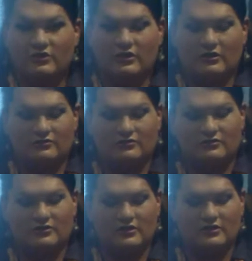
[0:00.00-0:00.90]
you know,
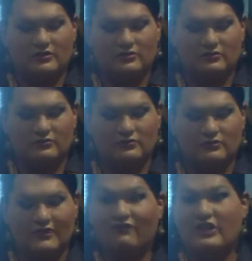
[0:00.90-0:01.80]
a little
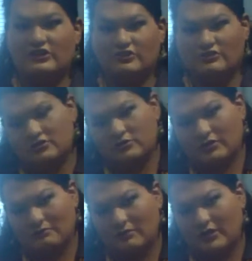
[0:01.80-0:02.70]
adventurous, you
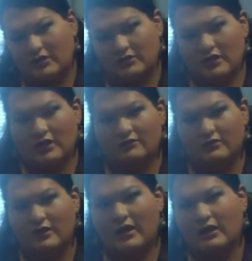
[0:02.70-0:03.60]
can bake it in the
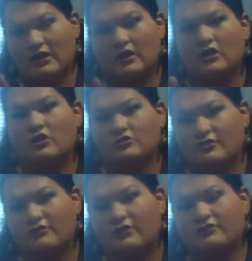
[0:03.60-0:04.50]
oven at like
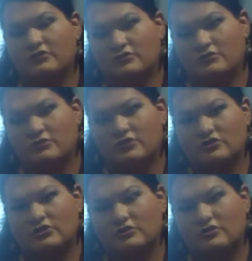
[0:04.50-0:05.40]
150 to
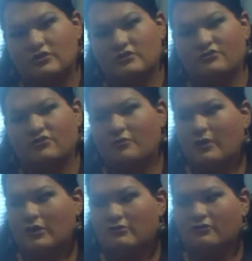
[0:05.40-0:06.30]
200 degrees for
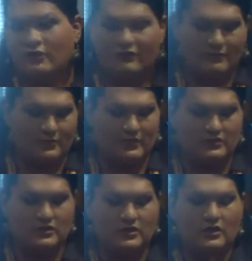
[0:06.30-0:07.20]
about 45
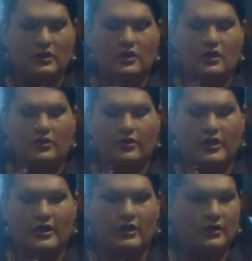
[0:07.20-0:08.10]
minutes.
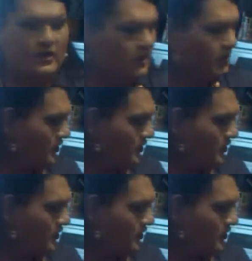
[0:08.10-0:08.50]
Okay,